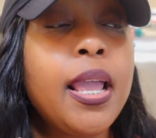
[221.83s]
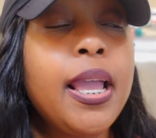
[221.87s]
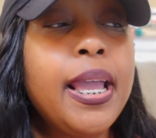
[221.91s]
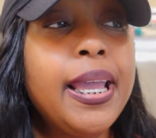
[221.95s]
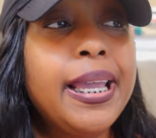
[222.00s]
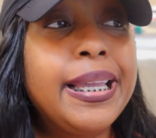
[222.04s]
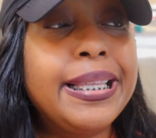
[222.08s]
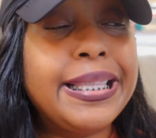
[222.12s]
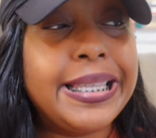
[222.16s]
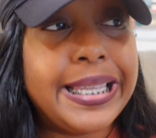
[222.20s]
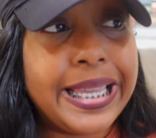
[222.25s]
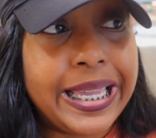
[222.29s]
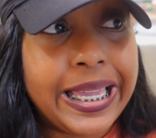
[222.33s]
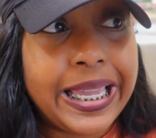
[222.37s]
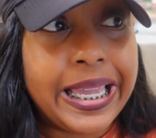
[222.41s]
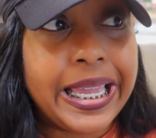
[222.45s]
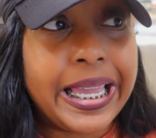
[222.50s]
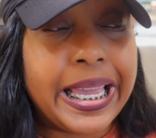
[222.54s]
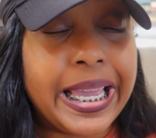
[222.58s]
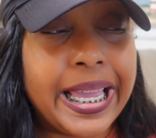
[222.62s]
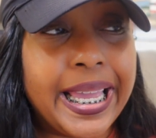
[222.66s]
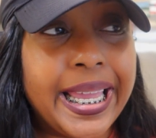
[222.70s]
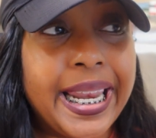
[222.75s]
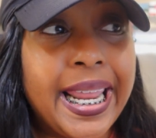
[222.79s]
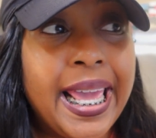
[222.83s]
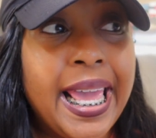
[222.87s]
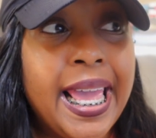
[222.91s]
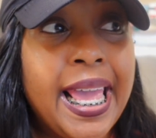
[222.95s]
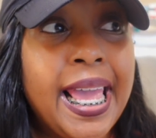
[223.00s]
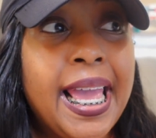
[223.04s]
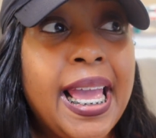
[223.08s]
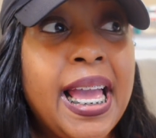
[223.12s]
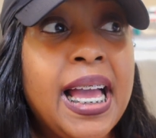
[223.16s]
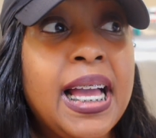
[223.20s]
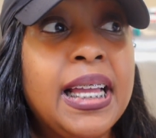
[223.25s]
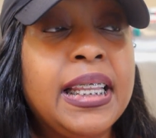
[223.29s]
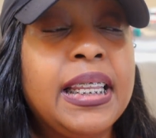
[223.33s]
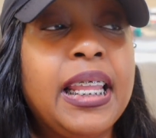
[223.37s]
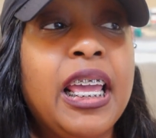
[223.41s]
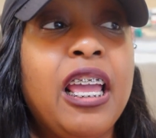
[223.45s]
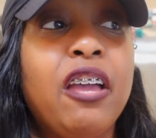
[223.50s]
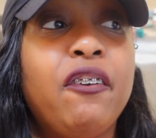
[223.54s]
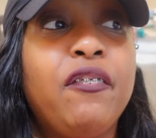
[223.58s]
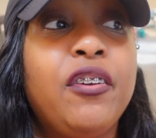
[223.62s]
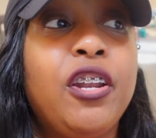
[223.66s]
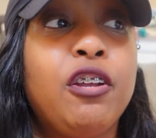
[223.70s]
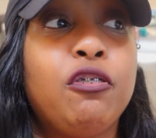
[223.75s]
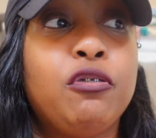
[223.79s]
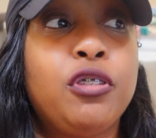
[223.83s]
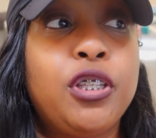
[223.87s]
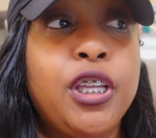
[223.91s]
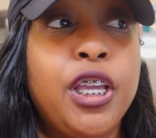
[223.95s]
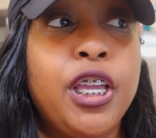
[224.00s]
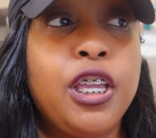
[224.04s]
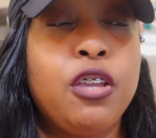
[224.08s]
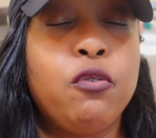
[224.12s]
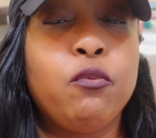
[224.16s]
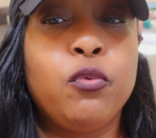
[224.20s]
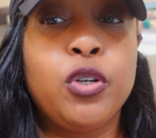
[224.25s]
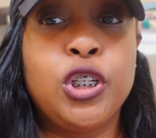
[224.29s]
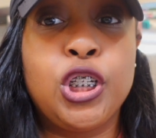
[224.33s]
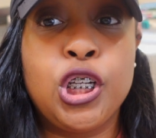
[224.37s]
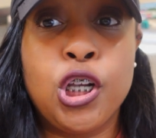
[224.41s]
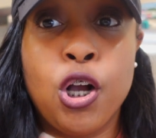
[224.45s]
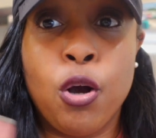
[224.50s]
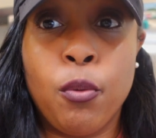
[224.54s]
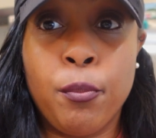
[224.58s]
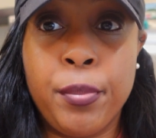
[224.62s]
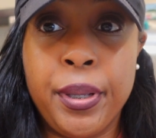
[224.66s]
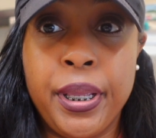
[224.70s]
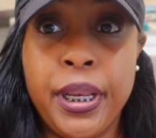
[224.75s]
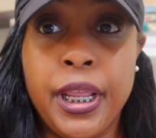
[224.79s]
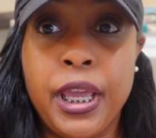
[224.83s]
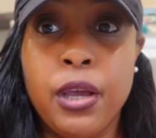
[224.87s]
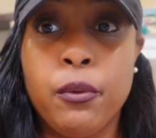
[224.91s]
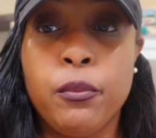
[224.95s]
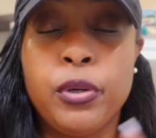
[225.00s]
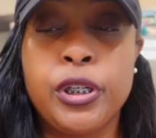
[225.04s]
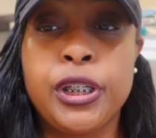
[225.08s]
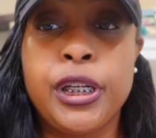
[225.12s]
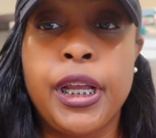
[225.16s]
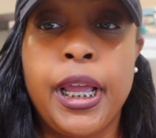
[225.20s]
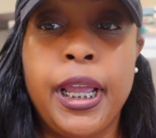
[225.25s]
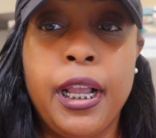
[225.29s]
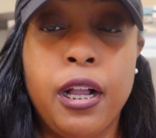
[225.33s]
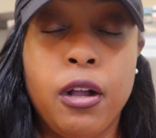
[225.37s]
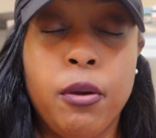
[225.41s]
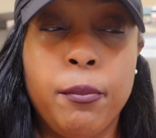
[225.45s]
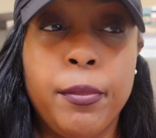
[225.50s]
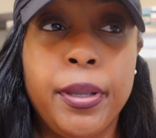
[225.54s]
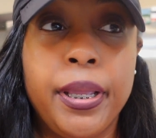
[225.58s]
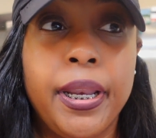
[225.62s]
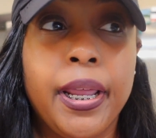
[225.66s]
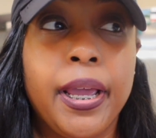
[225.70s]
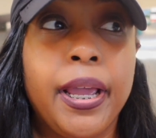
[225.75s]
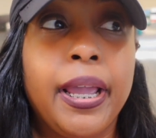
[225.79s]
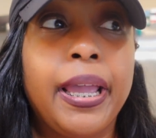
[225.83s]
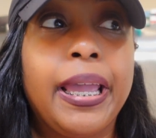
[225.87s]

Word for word: and then the helper don't tell you when she gonna be there and when she ain't gonna be there.